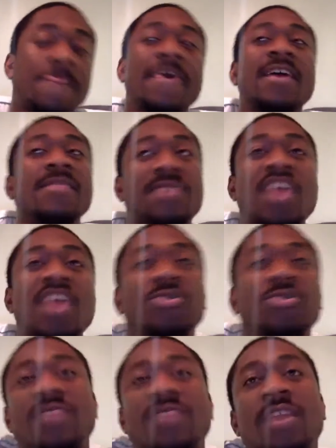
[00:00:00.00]
The Angels,
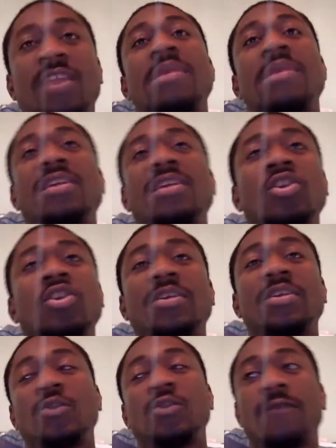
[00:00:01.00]
I think, maybe a little bit
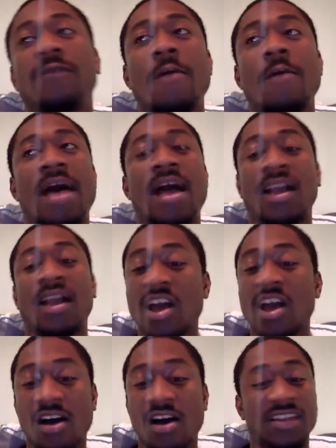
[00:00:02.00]
too far back,
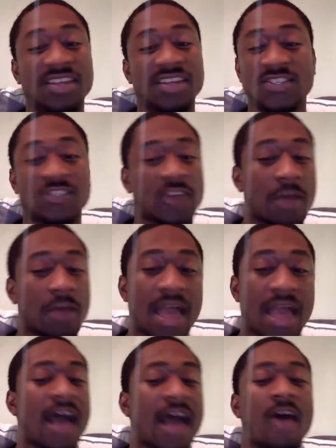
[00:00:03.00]
unless
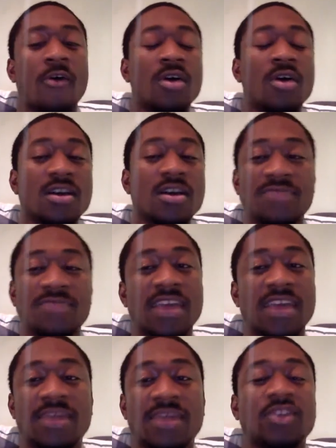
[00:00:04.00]
somehow
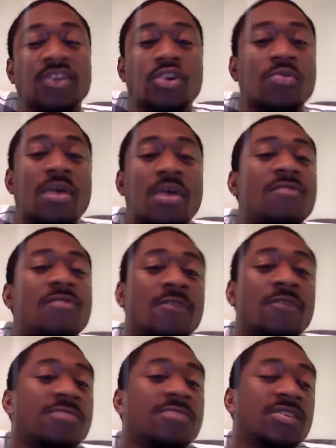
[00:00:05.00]
they turn around
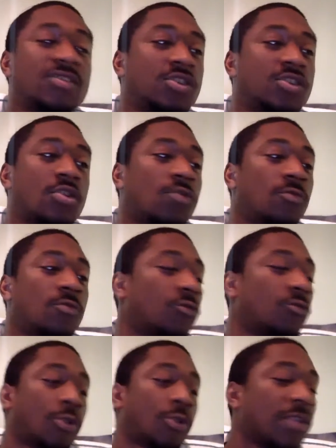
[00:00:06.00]
from this,
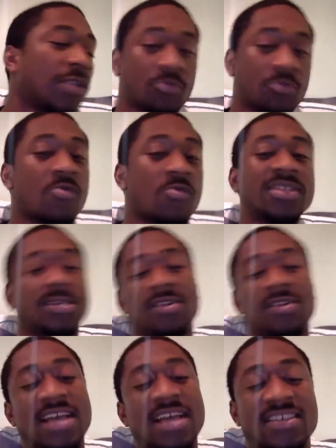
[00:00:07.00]
only 3 wins on the
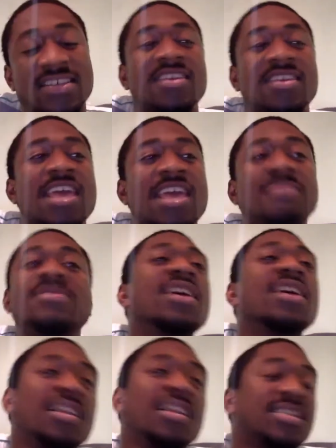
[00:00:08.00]
last 10 games,
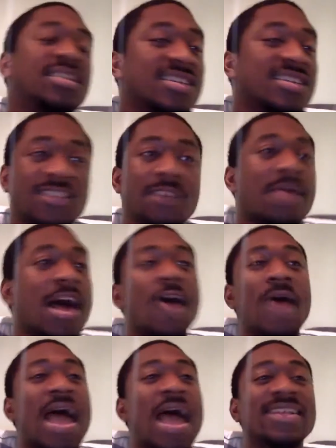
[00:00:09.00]
unless they somehow
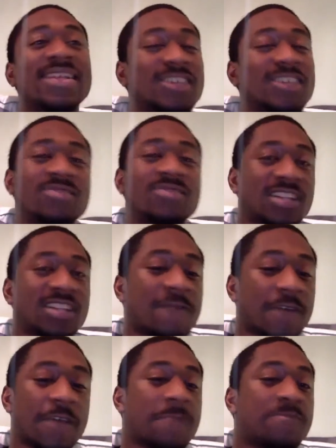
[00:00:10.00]
add some
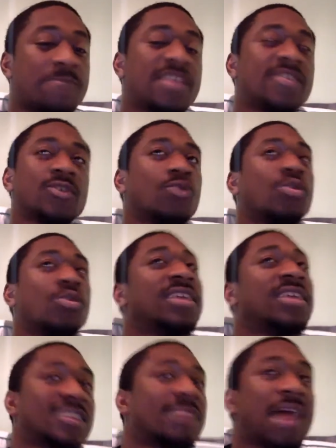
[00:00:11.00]
significant piece or they
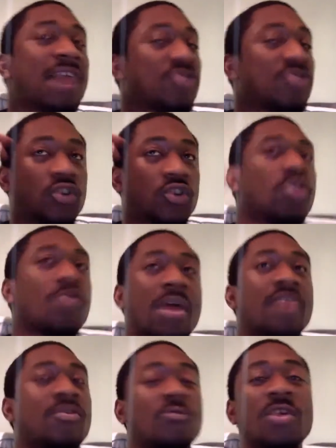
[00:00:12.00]
somehow just turn
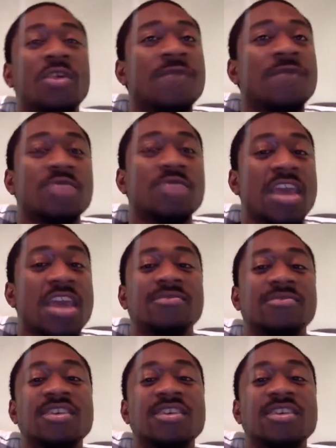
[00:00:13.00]
around and win a few games.